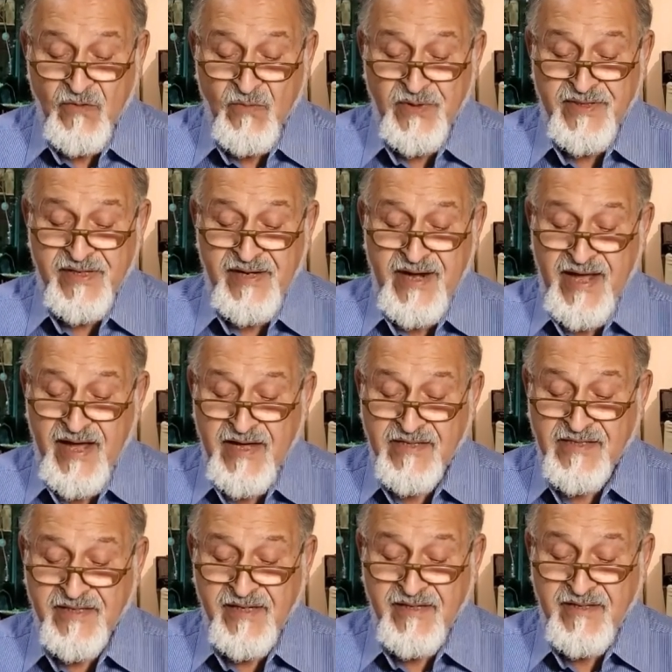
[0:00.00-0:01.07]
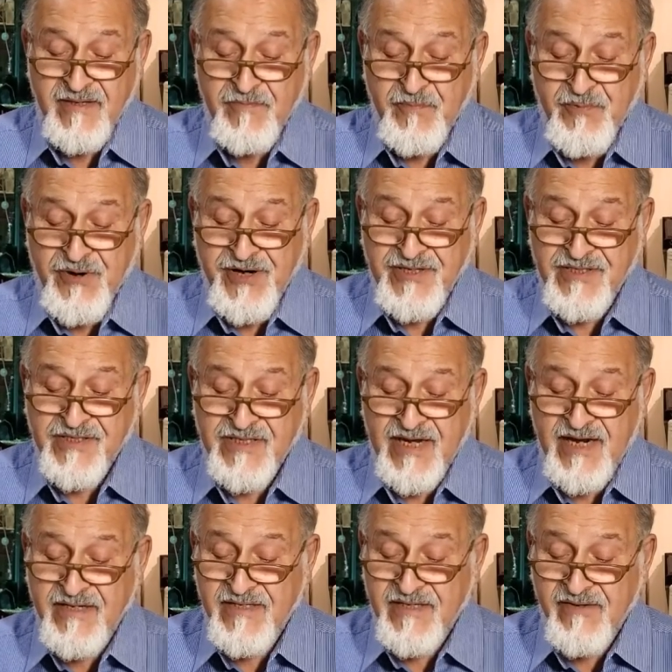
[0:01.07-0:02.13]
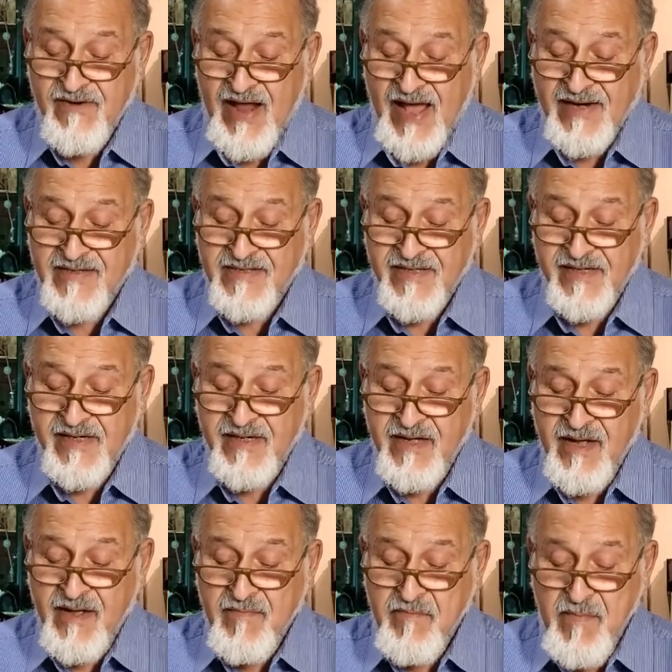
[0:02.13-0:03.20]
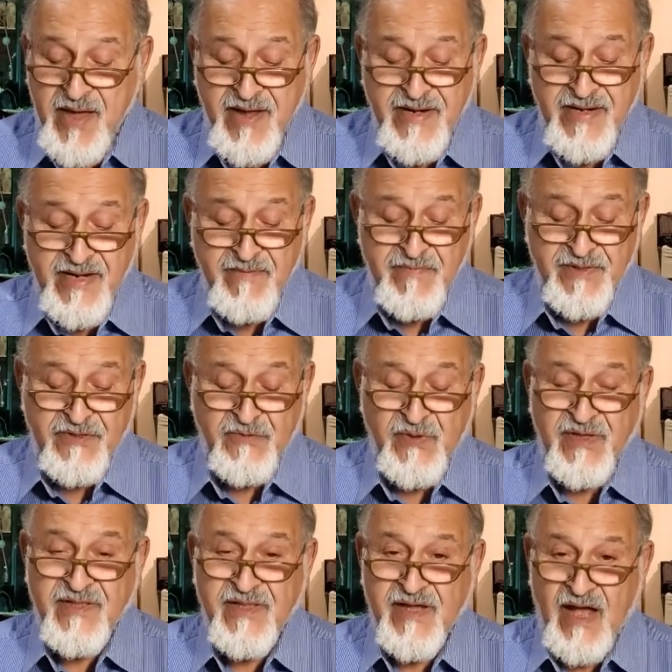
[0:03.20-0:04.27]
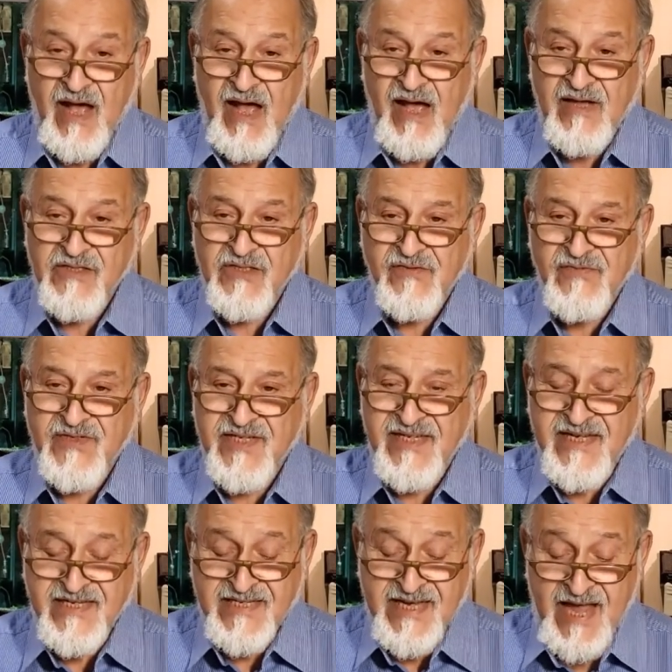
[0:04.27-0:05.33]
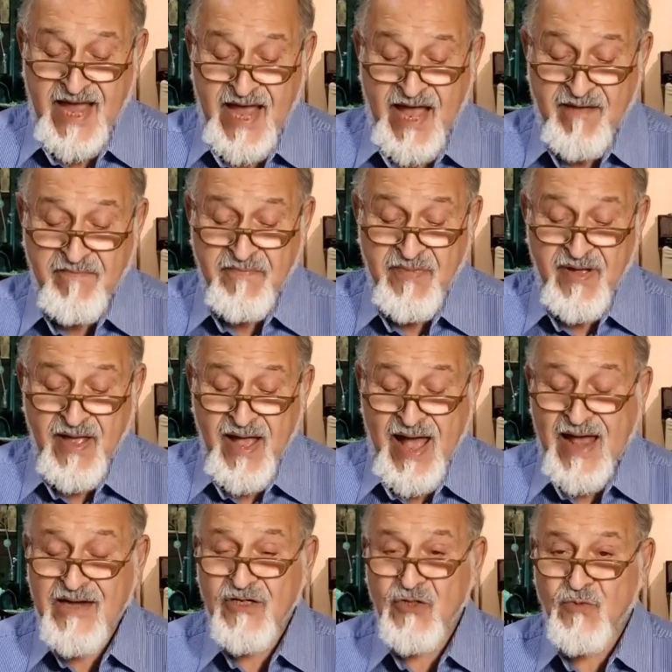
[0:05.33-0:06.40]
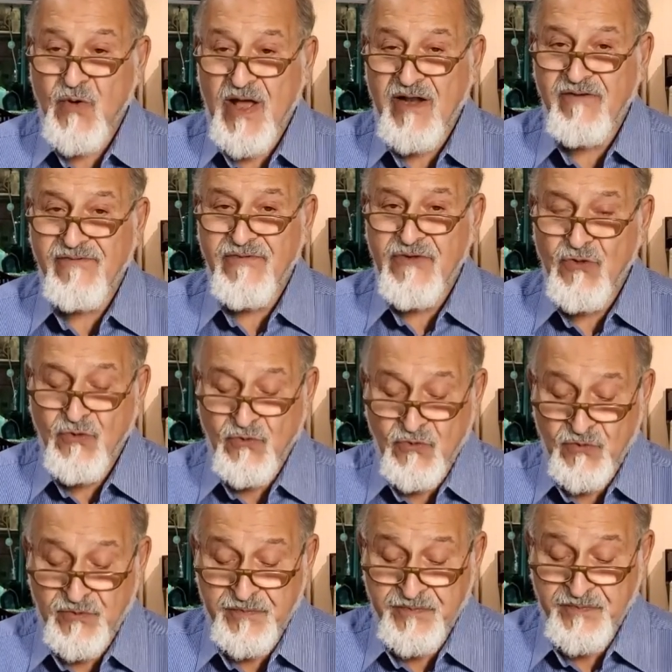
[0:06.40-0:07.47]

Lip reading: with the laity and the priests interacting mainly between the hours of 6 a.m. and 12 noon.